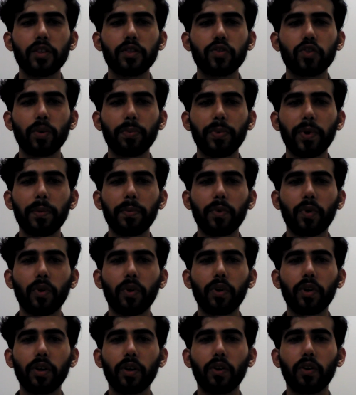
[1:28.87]
Supreme
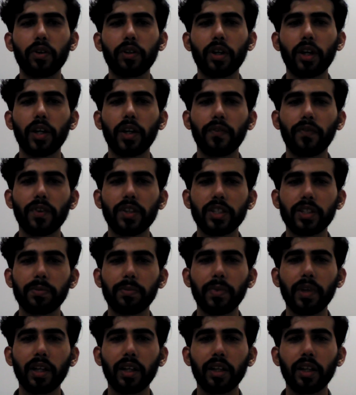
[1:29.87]
Court on 31st
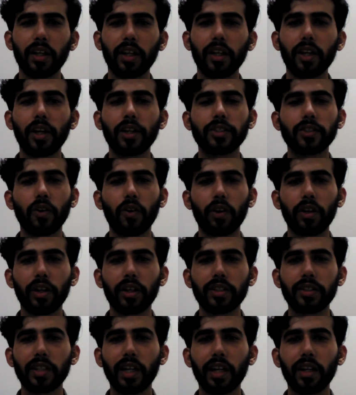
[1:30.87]
May in its order
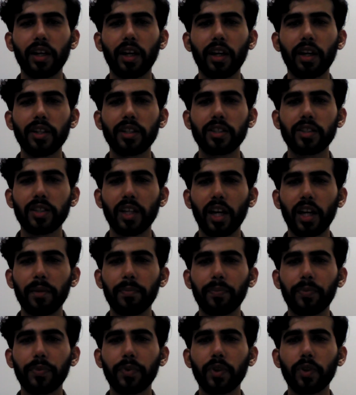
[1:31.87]
said it is time
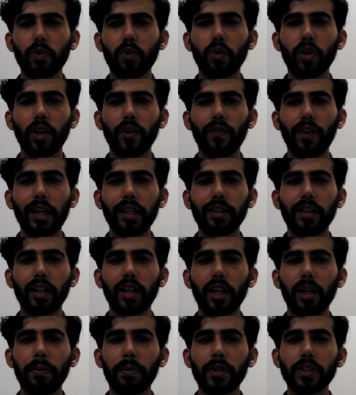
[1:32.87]
to define the
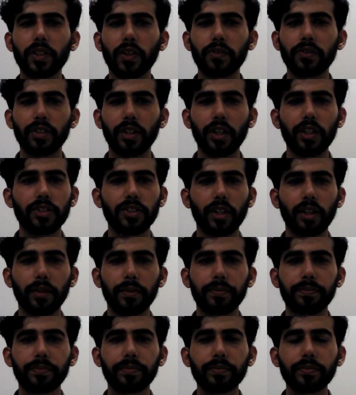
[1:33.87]
limits of sedition.
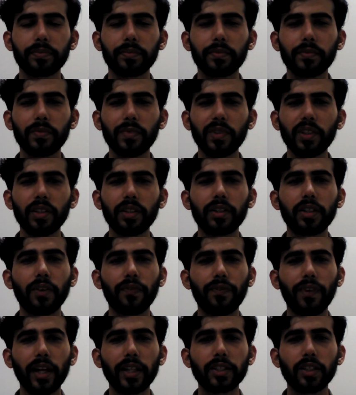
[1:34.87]
The
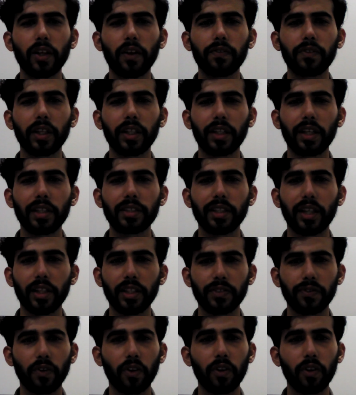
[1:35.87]
facts of the case are as
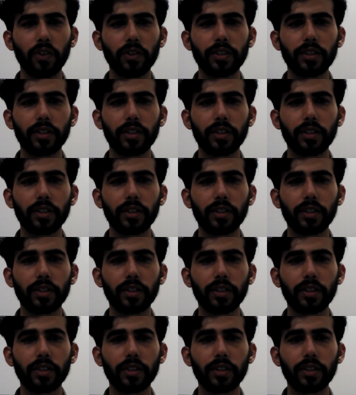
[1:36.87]
follows.